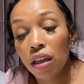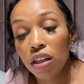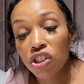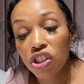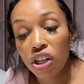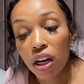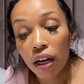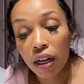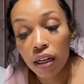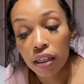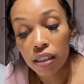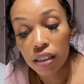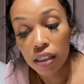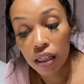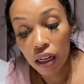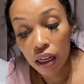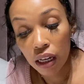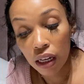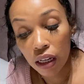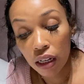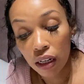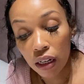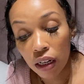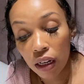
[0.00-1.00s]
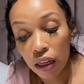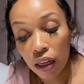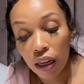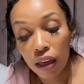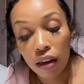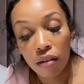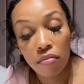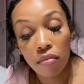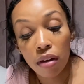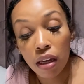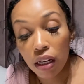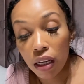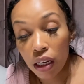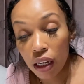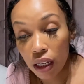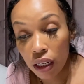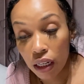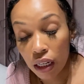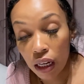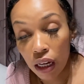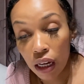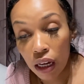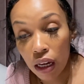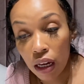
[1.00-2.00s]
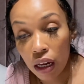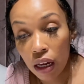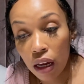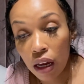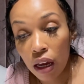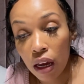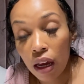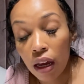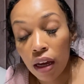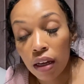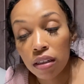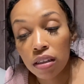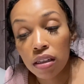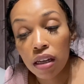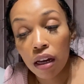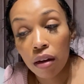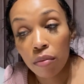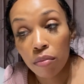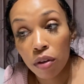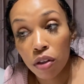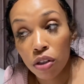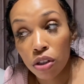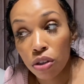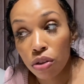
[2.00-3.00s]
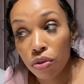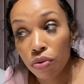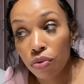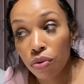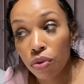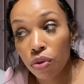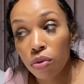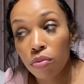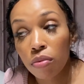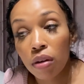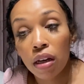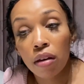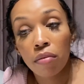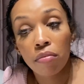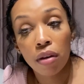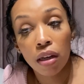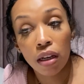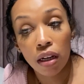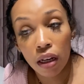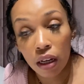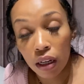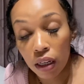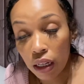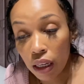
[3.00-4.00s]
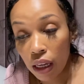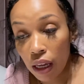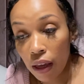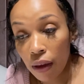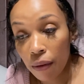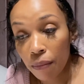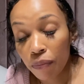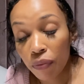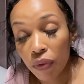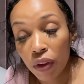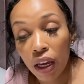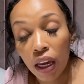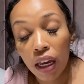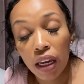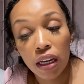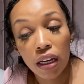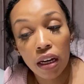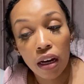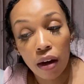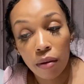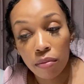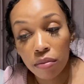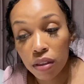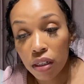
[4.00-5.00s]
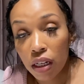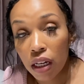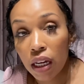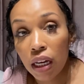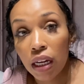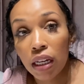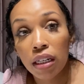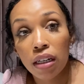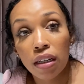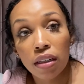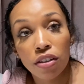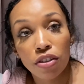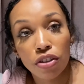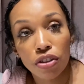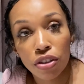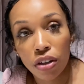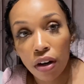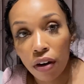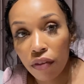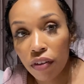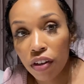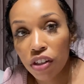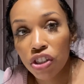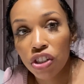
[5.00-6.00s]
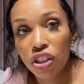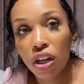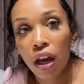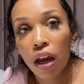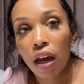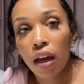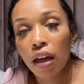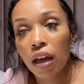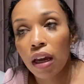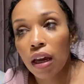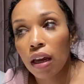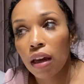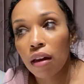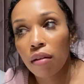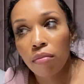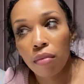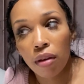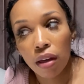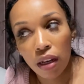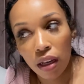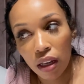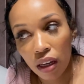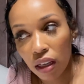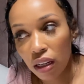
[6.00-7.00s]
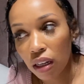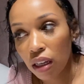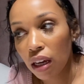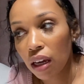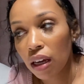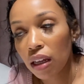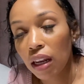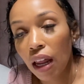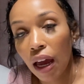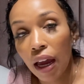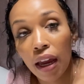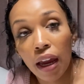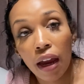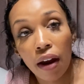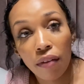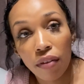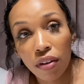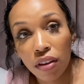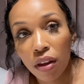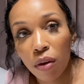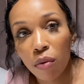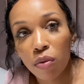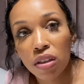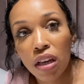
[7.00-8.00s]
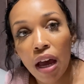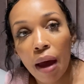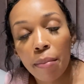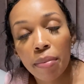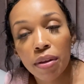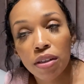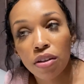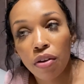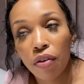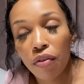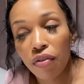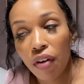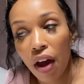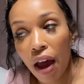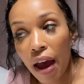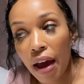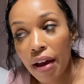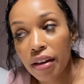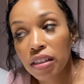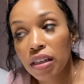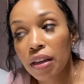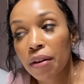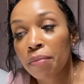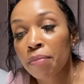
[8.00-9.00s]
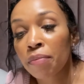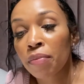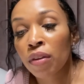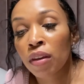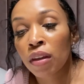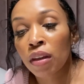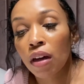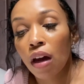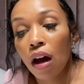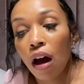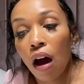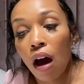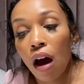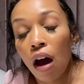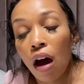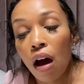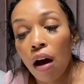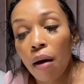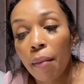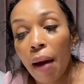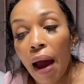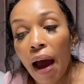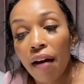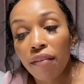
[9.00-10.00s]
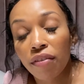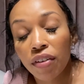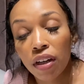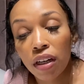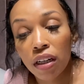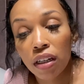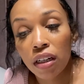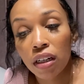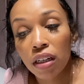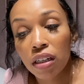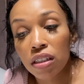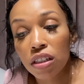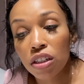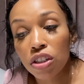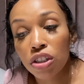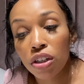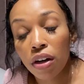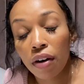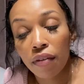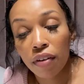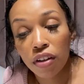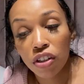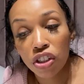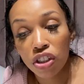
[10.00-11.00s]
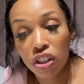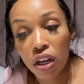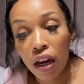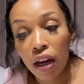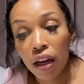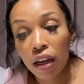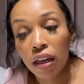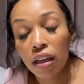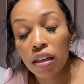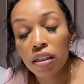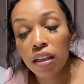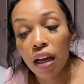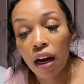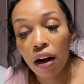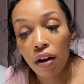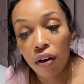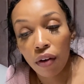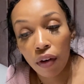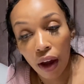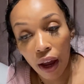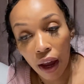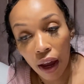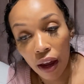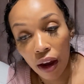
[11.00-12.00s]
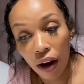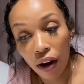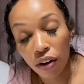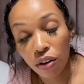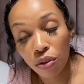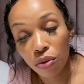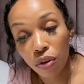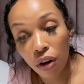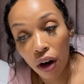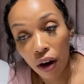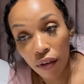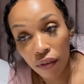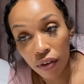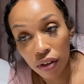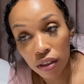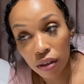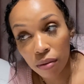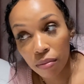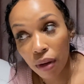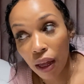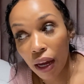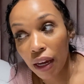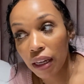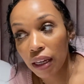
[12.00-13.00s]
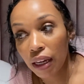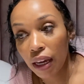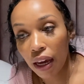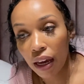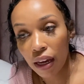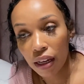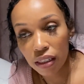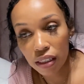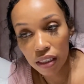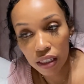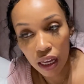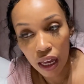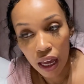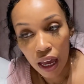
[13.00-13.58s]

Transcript: check us in immediately, take me to the room immediately. He comes in, he does a cervix check immediately. Like, everything was happening so fast. After he does the cervix check, he's like, okay, are you nervous? I'm like, yes.